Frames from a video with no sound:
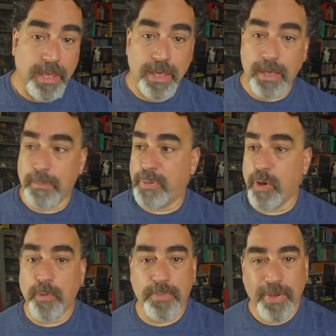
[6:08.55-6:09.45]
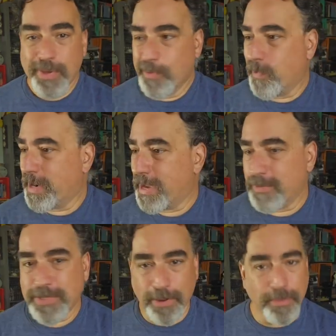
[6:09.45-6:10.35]
Pope when I
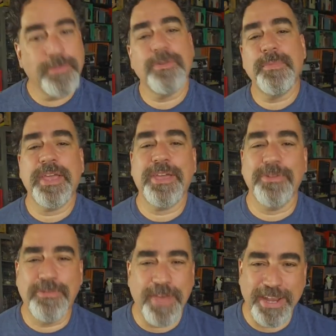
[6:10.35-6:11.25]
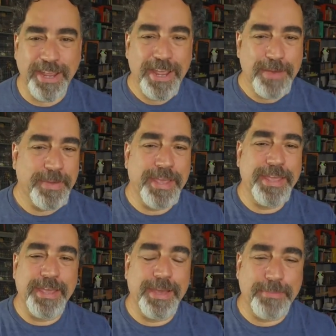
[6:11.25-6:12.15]
was going through
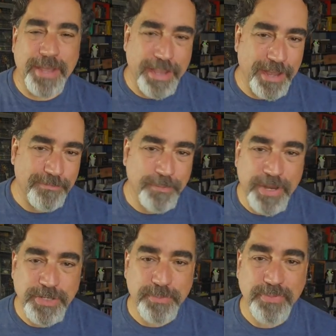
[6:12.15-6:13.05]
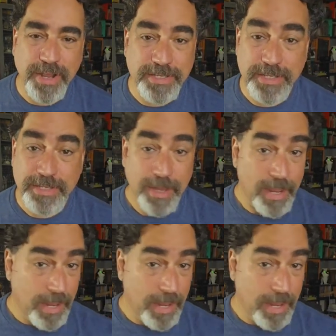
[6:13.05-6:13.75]
my confirmation process,